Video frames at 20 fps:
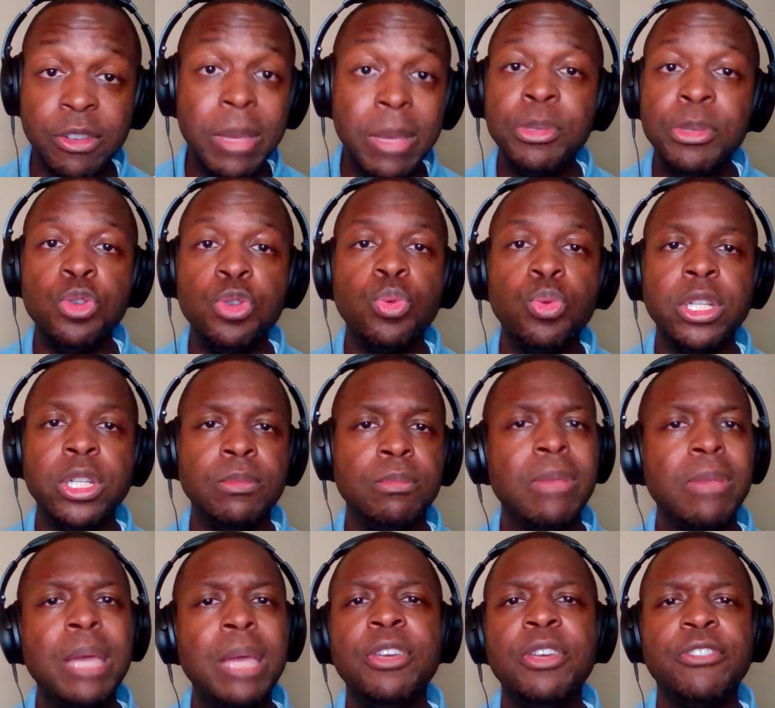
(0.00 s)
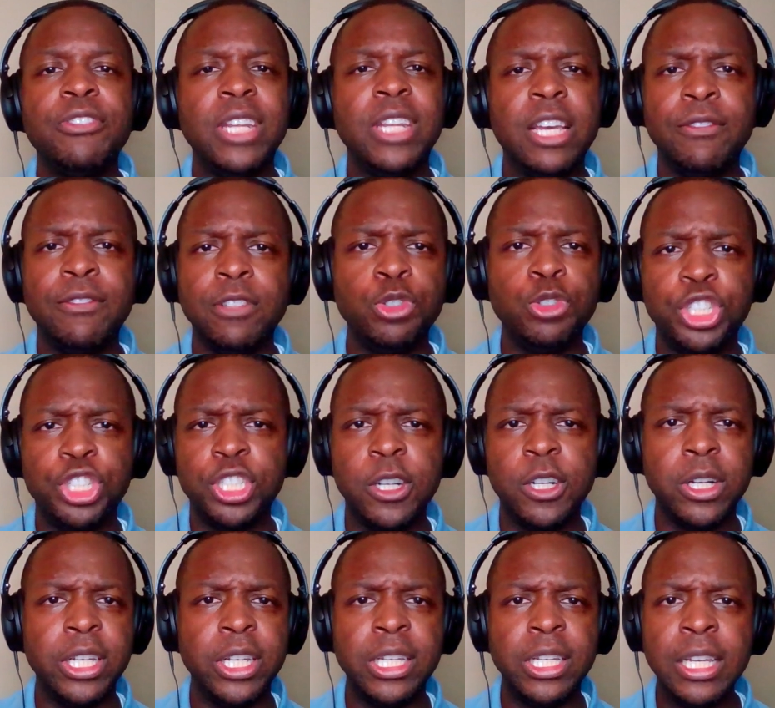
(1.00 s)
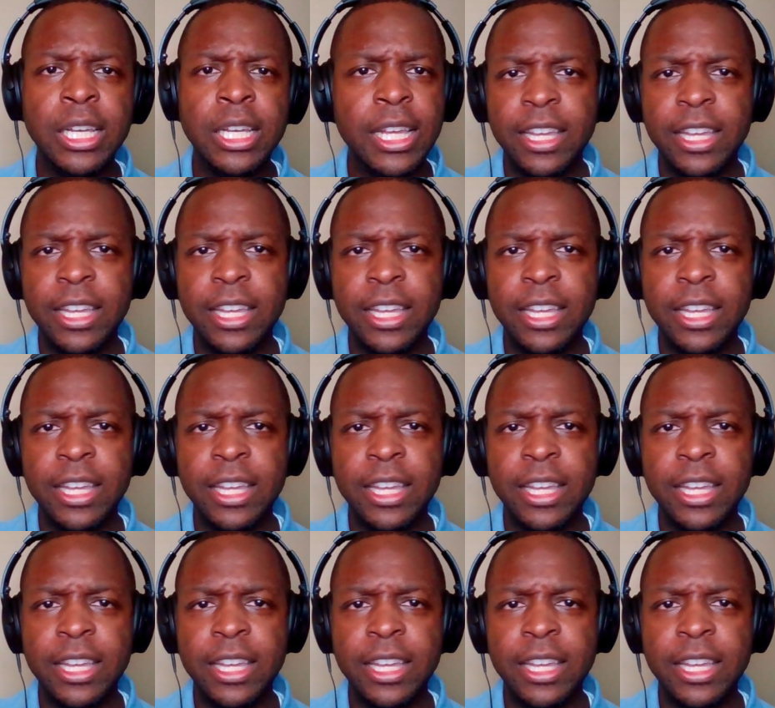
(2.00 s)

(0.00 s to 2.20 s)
Maybe you wouldn't. Maybe if an evolutionary